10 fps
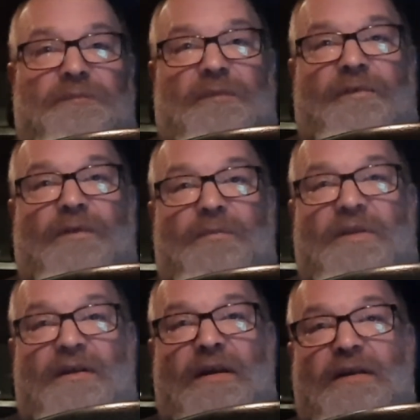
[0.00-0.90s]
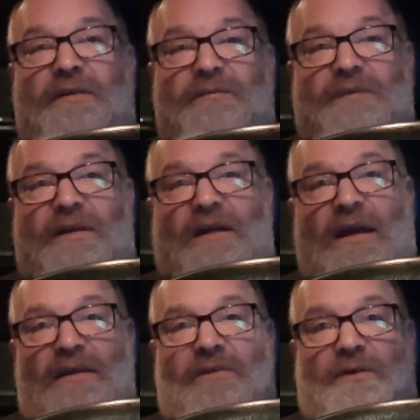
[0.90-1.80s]
from the night, and
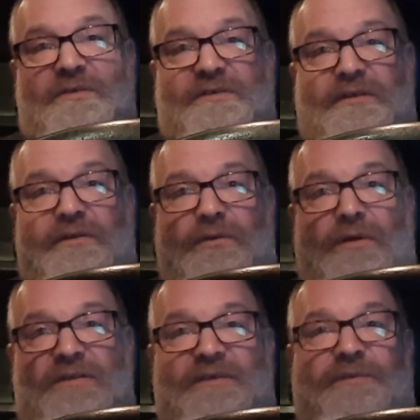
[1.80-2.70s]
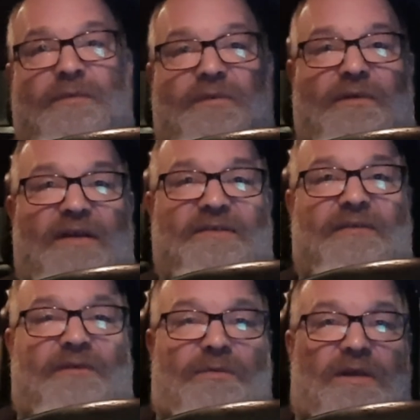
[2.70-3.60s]
add those to the ones from the rest
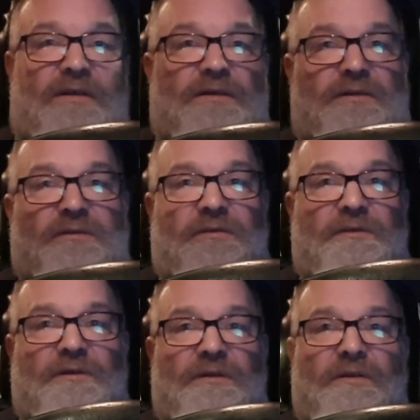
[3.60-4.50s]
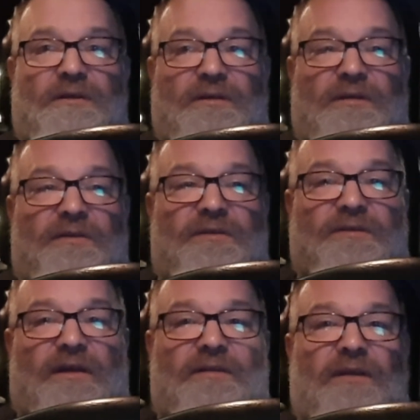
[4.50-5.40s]
of the week.
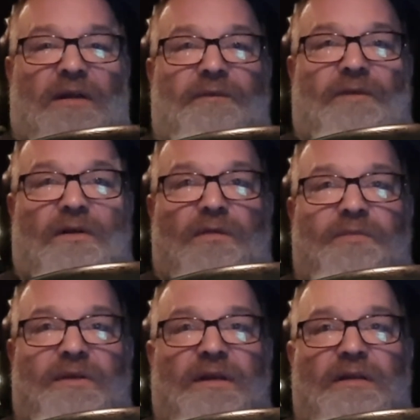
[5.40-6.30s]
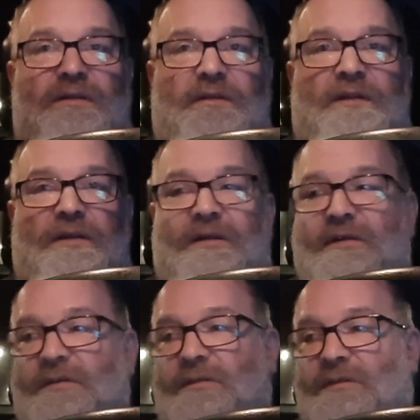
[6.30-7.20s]
Stick the envelope in
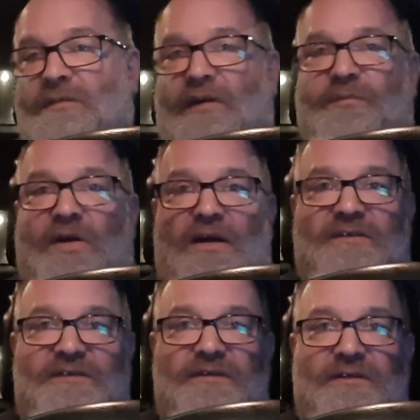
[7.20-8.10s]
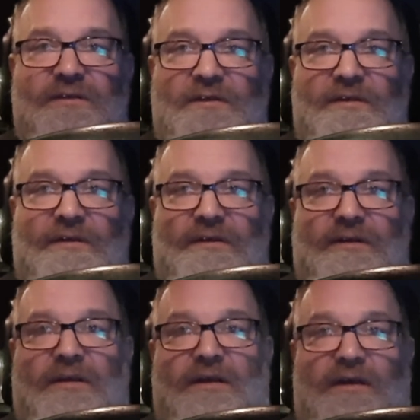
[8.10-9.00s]
the glove box,
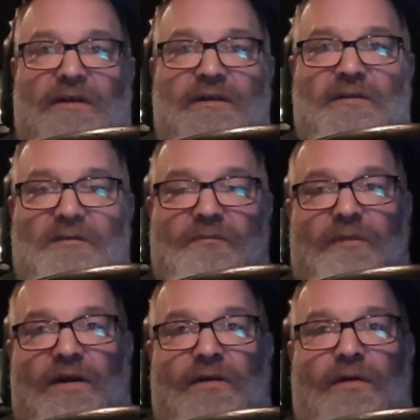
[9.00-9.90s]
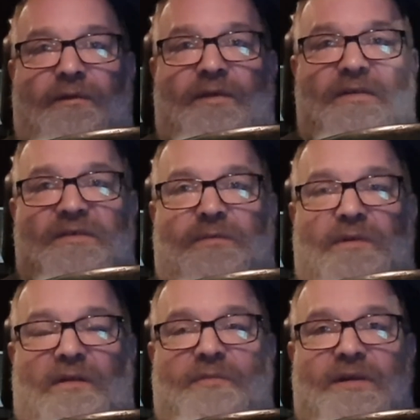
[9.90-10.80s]
and my overs
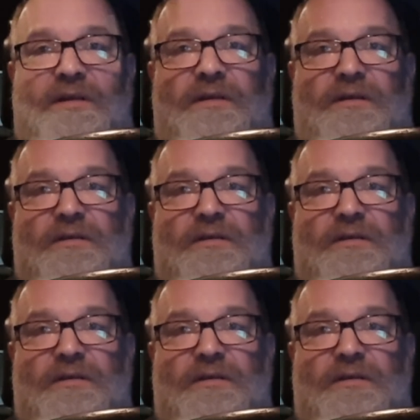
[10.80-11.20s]
will be